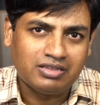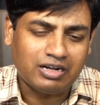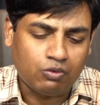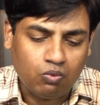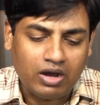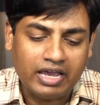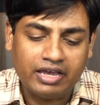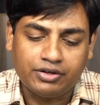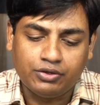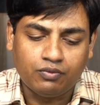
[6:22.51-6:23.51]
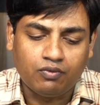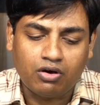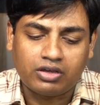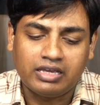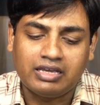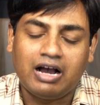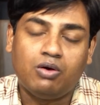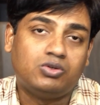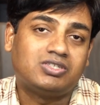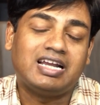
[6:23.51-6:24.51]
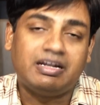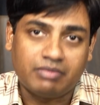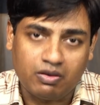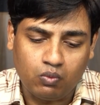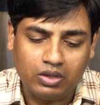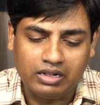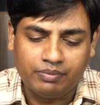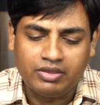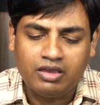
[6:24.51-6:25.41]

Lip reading: that why are you walking outside my will?